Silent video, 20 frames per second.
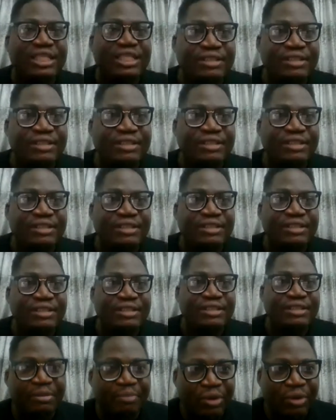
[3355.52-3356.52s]
regional
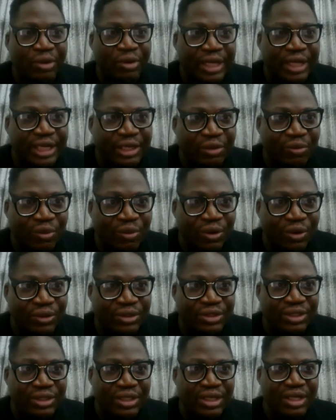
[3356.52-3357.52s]
trading bloc in the
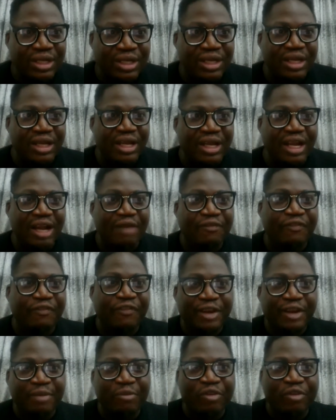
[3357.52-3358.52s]
world.
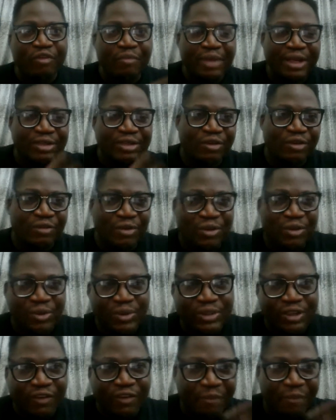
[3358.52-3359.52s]
Free movement of
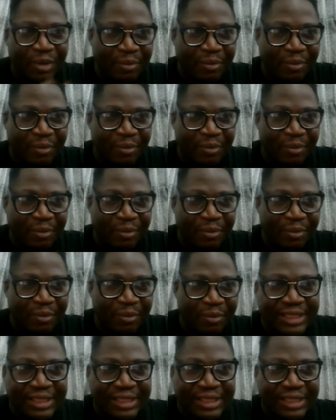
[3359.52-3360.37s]
goods, of people and products